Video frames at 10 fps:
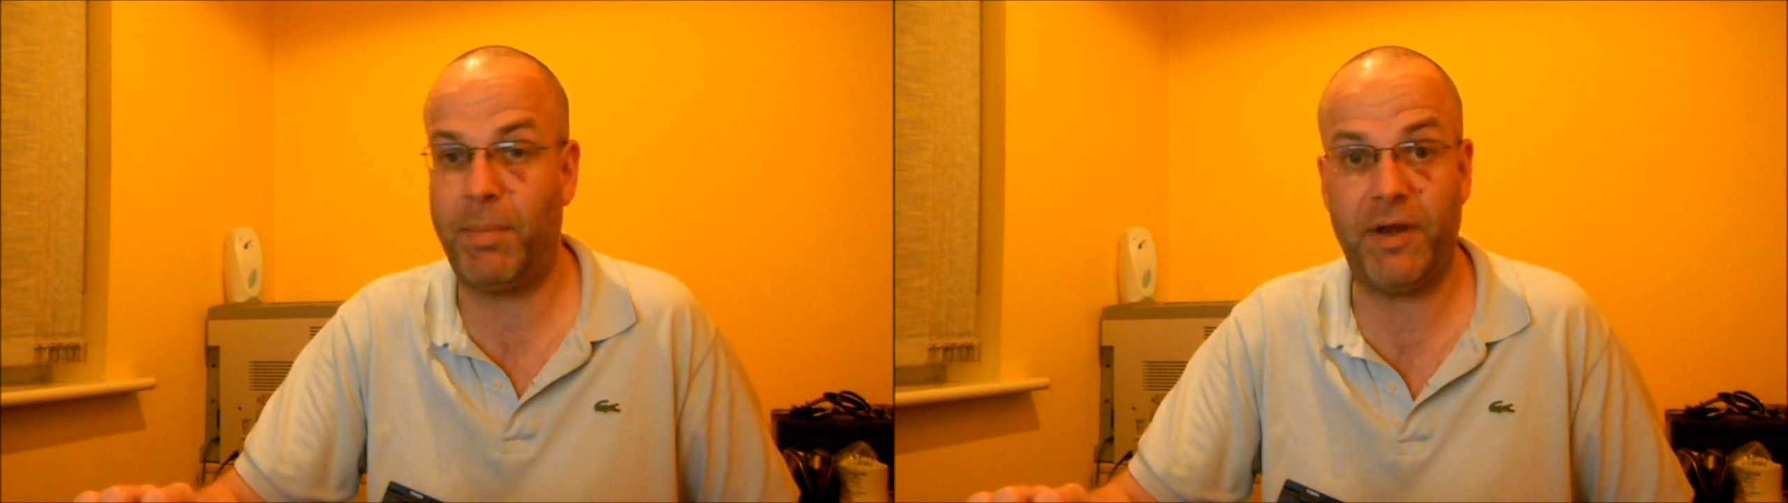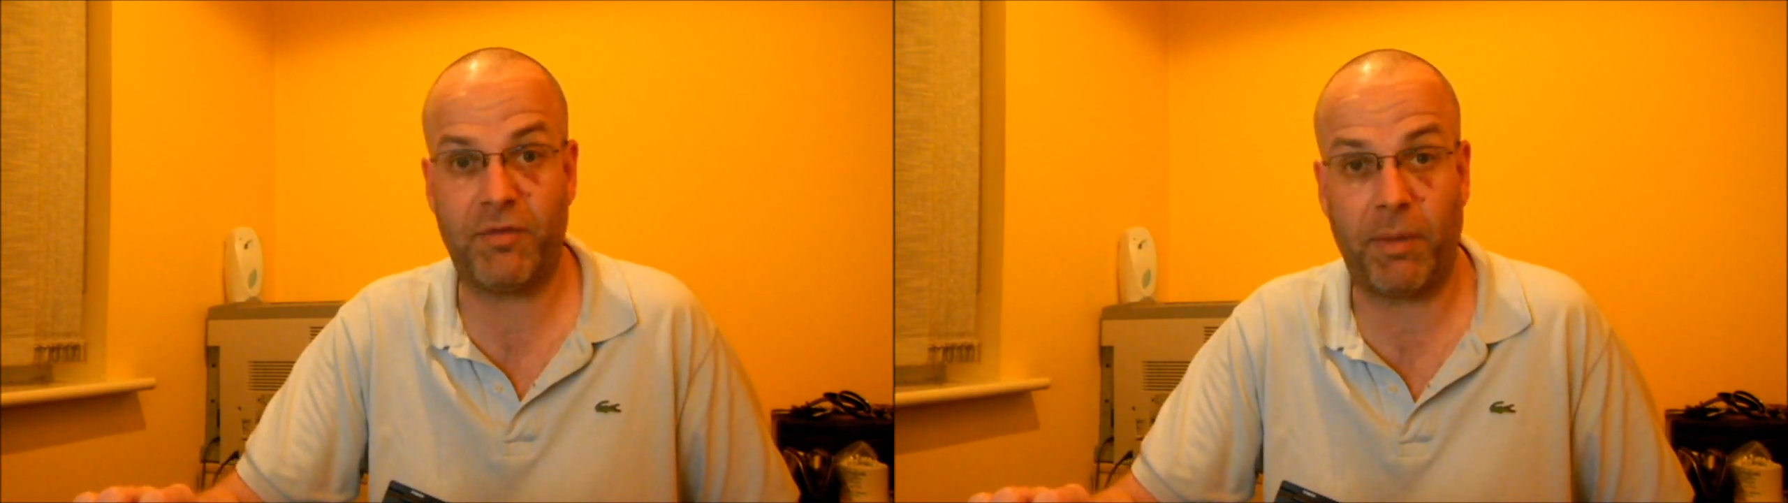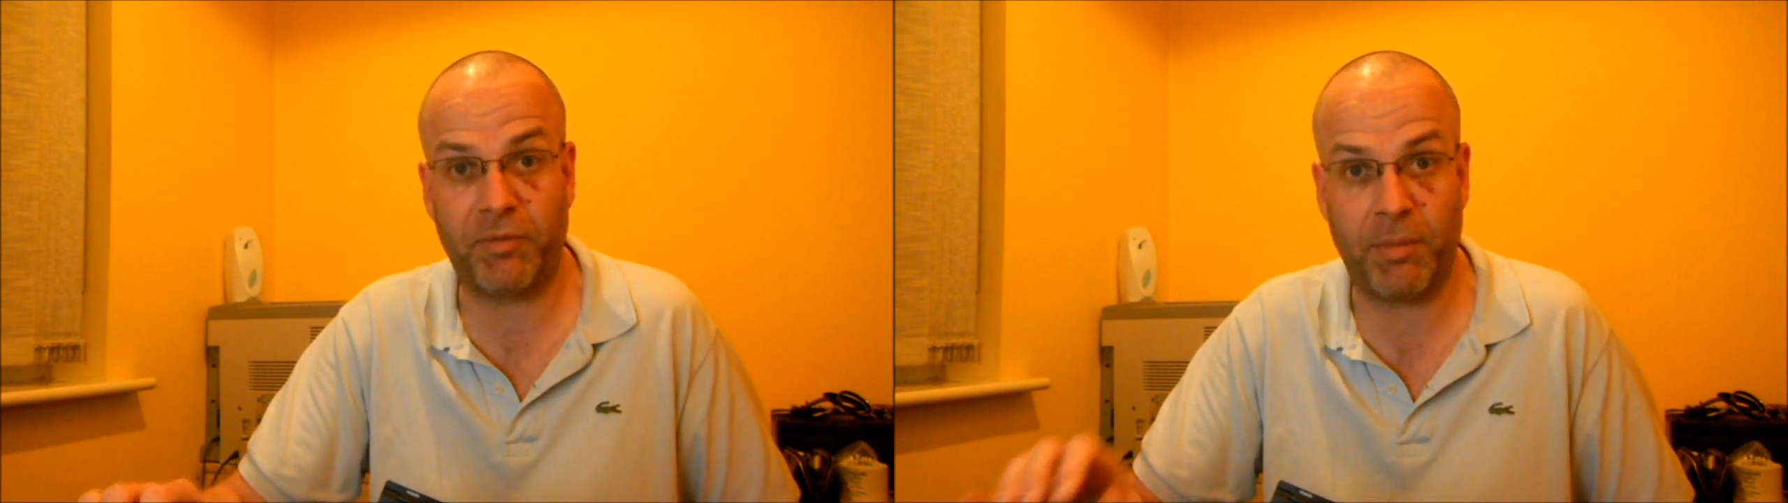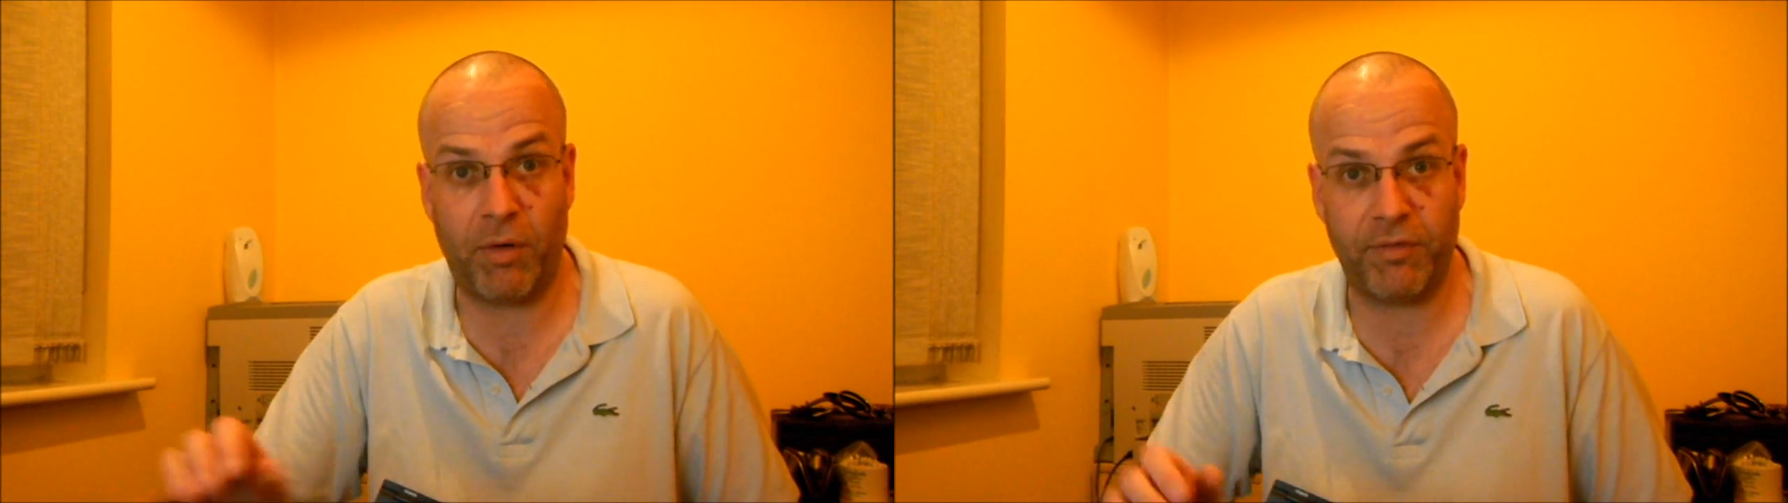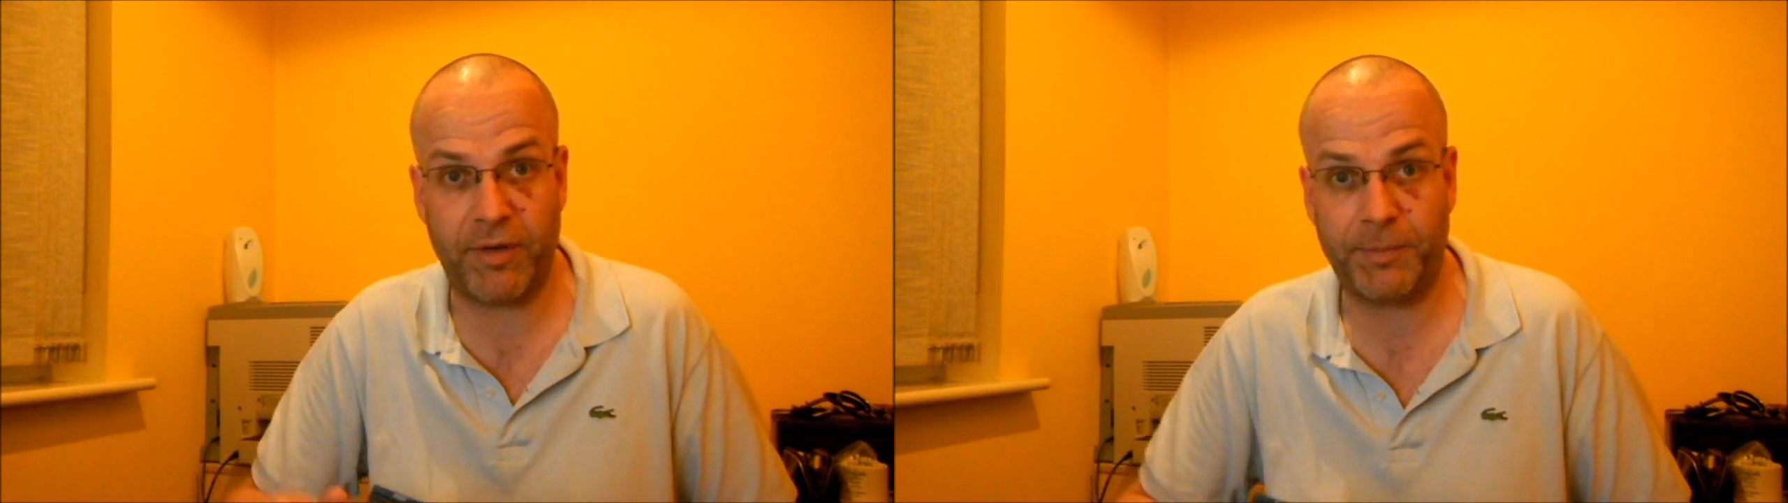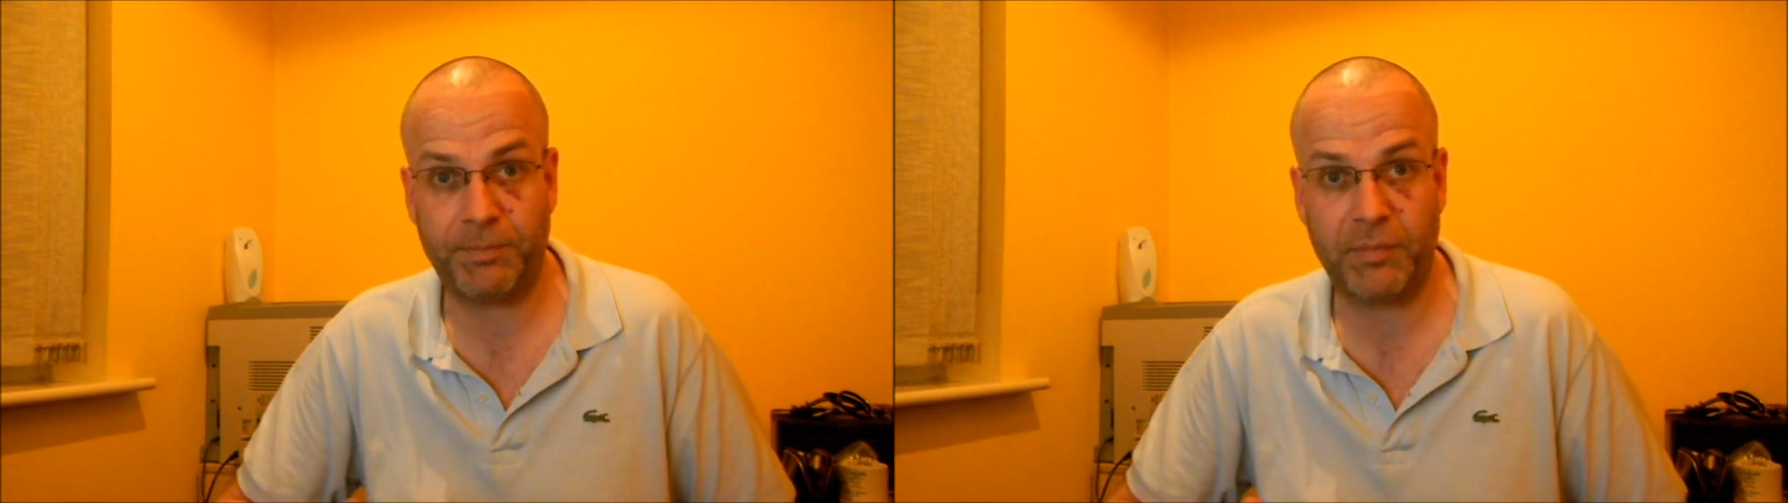picture optimizer